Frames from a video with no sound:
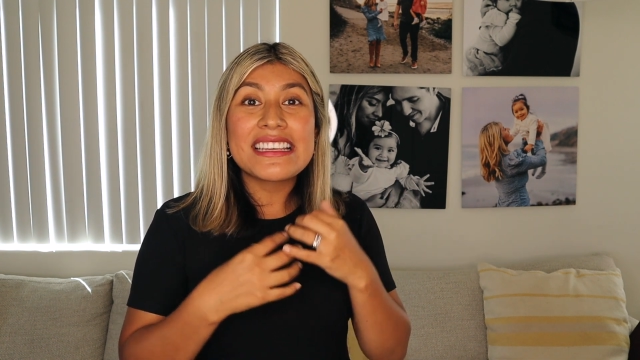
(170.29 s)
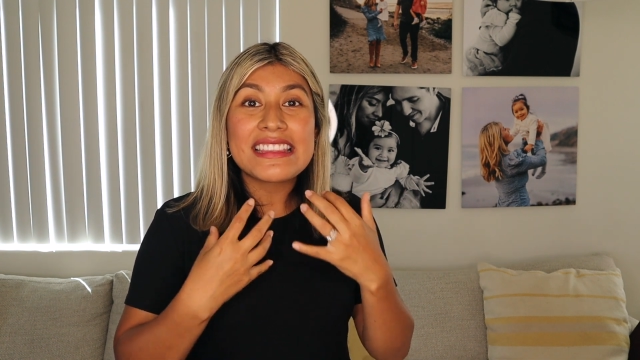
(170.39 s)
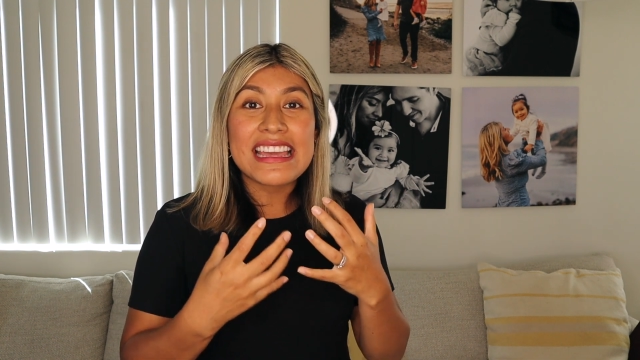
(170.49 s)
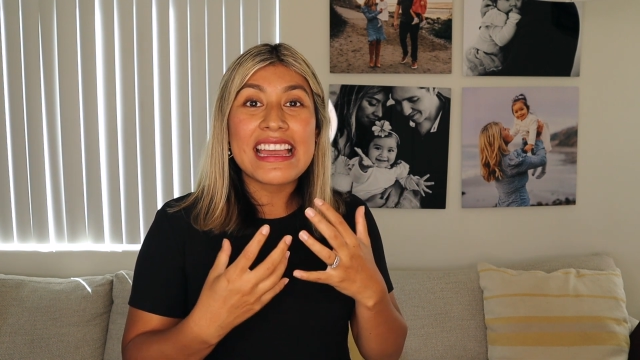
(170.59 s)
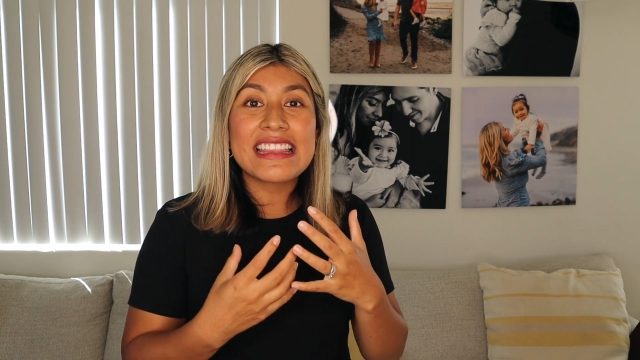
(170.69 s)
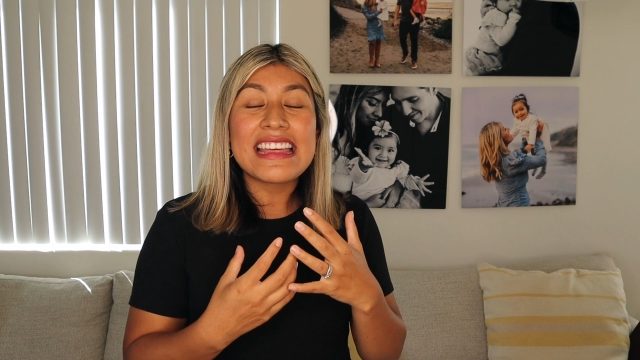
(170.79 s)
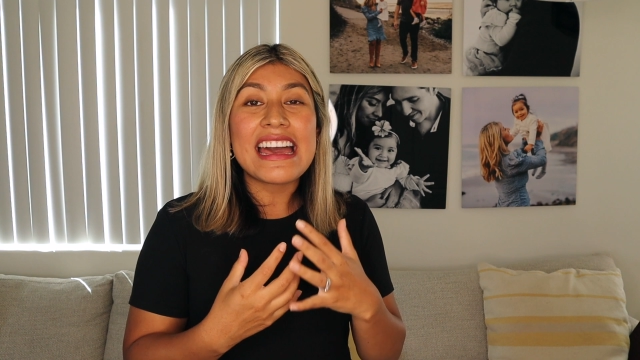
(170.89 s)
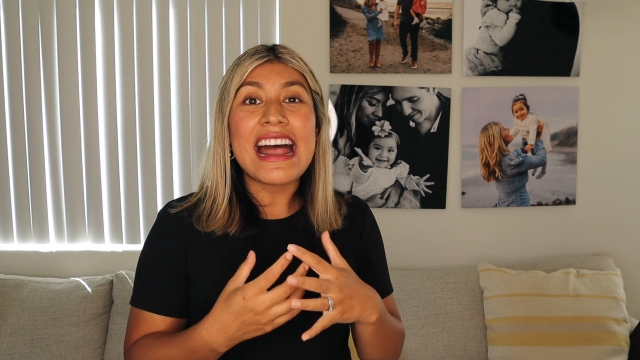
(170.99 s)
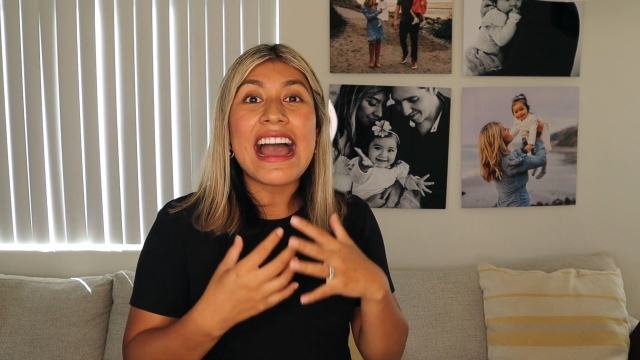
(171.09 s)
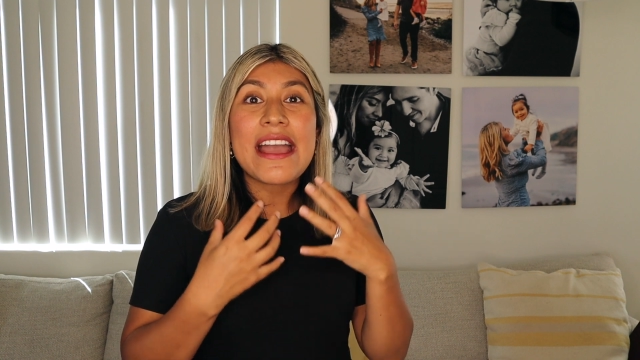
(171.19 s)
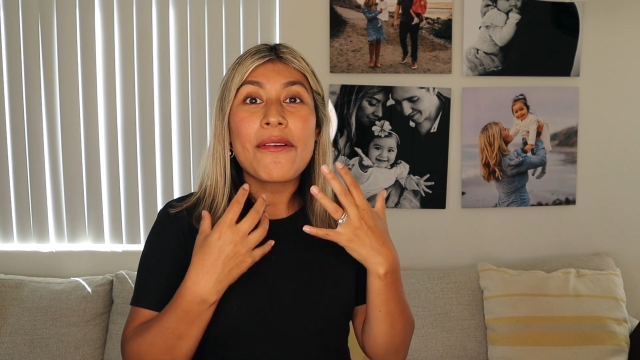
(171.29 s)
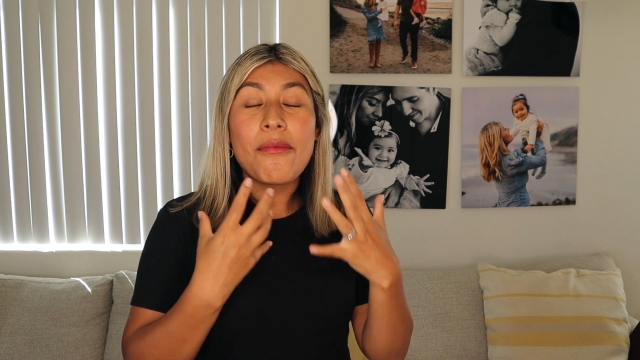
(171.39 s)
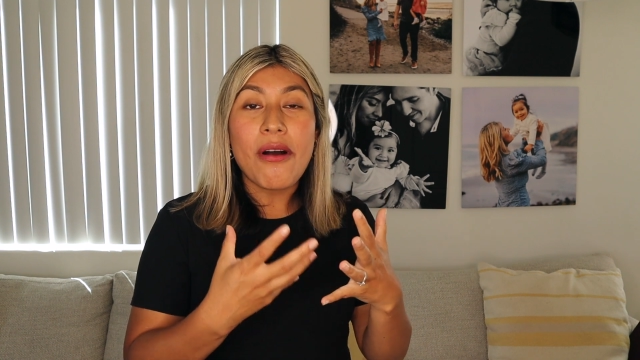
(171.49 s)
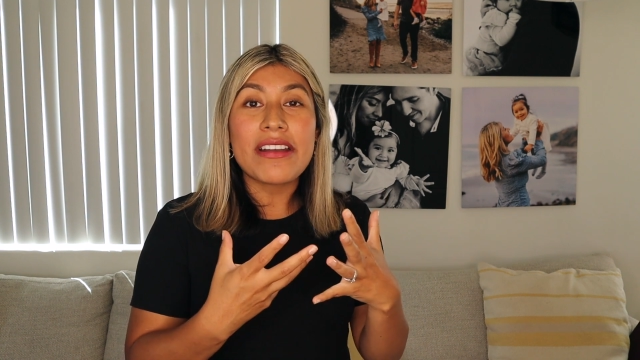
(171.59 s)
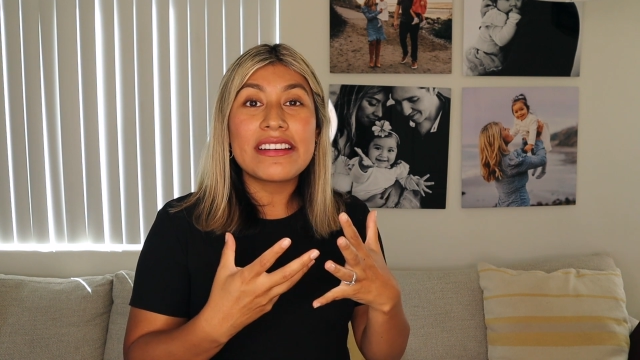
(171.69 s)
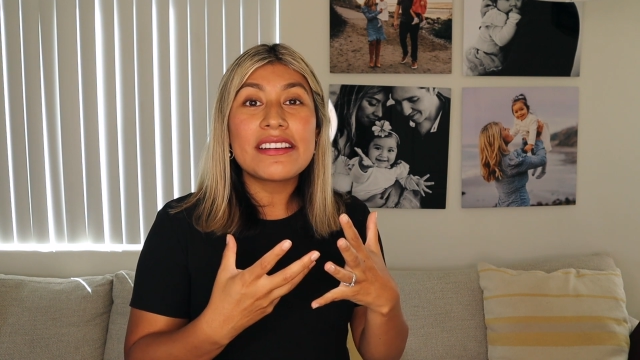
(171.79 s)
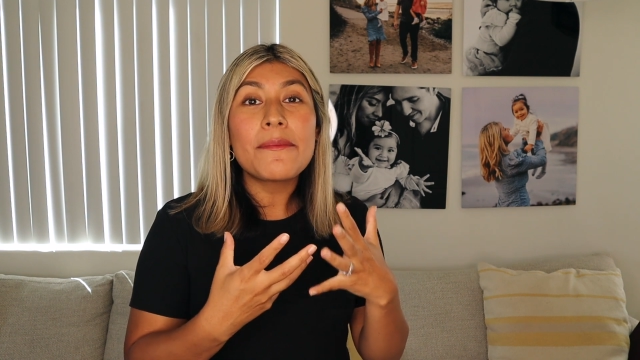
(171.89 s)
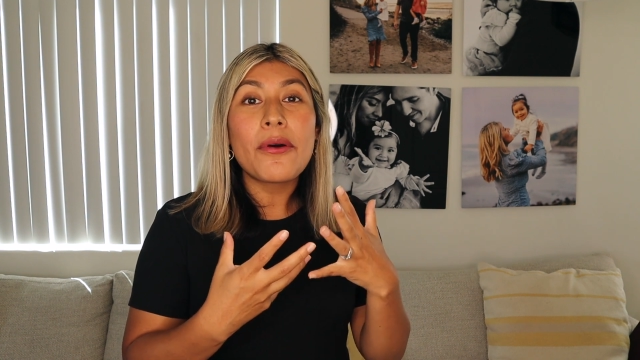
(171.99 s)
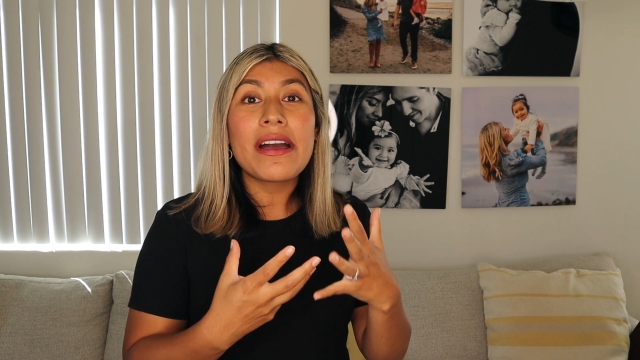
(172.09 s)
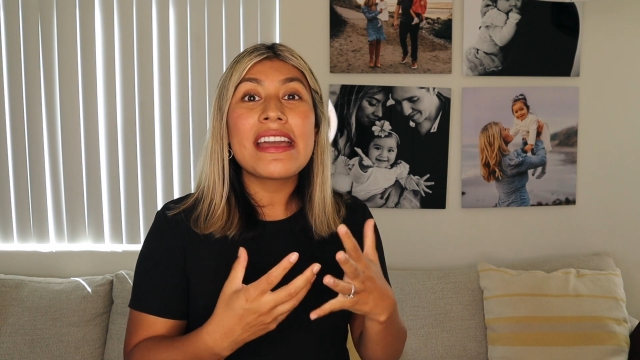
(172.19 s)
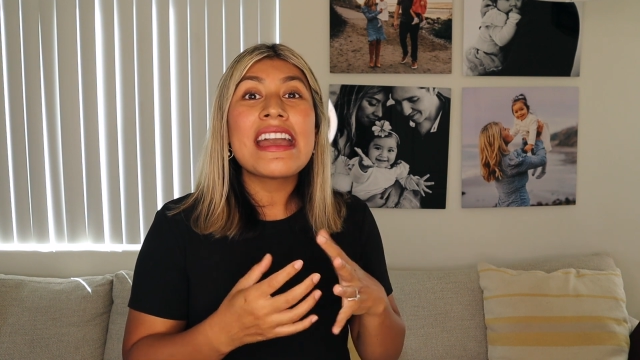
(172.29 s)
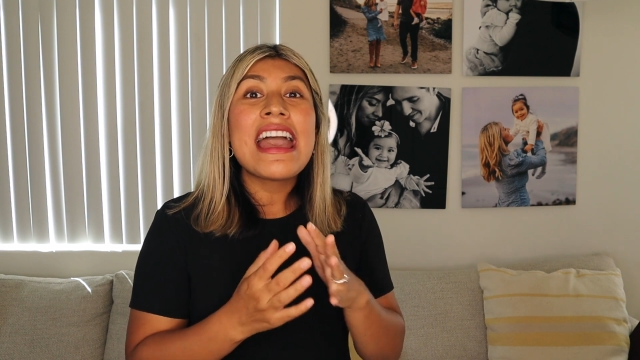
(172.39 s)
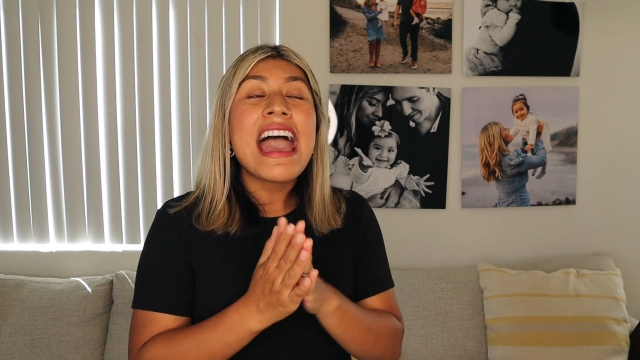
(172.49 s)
to think that I wanted a boy.